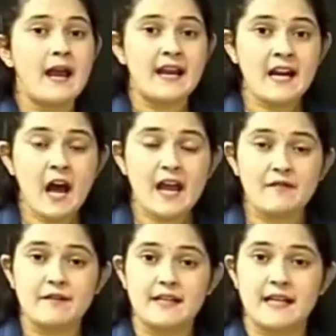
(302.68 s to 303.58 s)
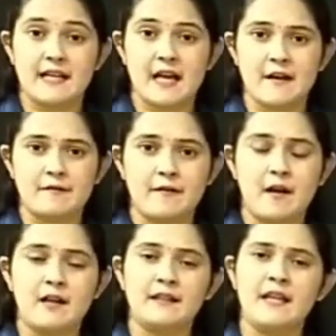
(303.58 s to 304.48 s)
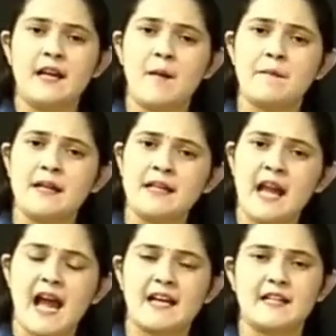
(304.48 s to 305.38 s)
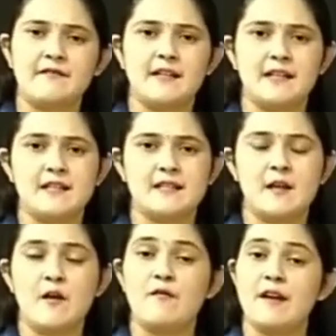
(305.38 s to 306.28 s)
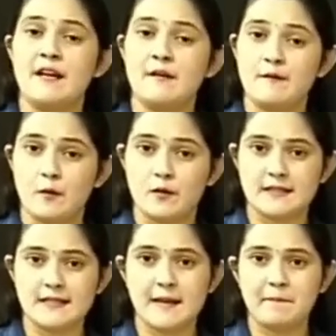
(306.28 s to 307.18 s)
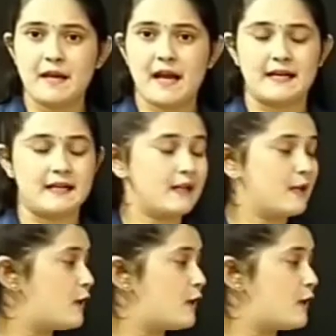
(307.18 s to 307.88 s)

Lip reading: in our everyday life, there are many activities where force is applied.